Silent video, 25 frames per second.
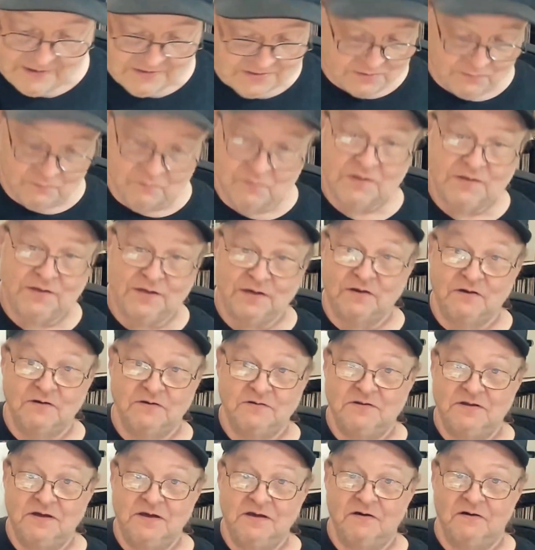a really
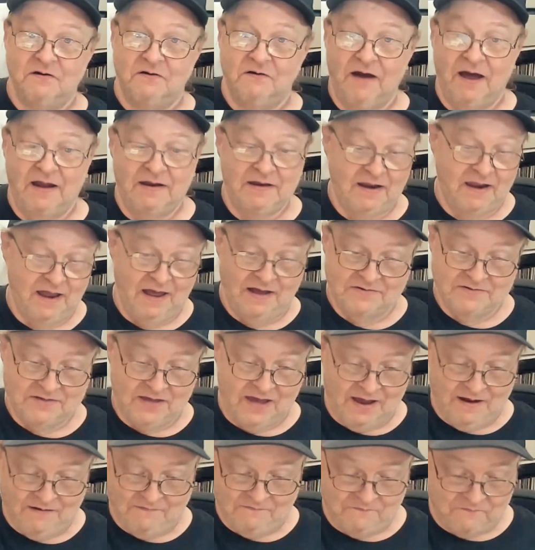good deal. And it has
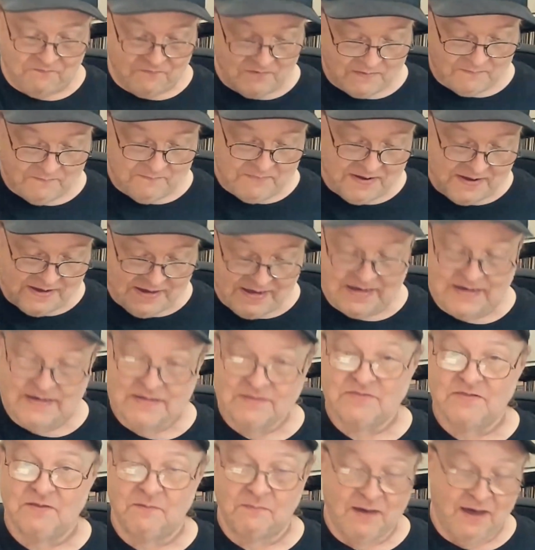every big
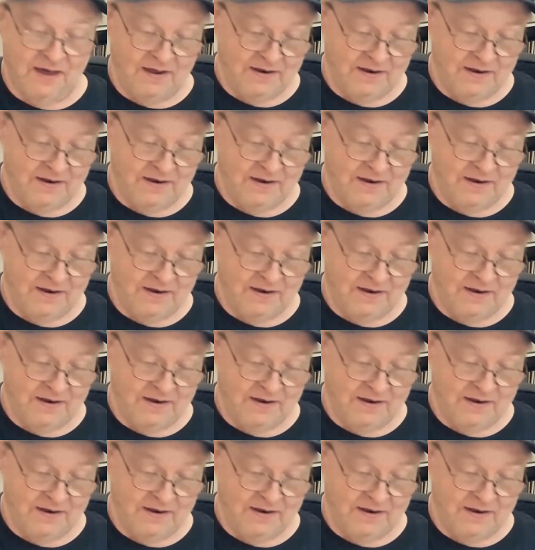hit the man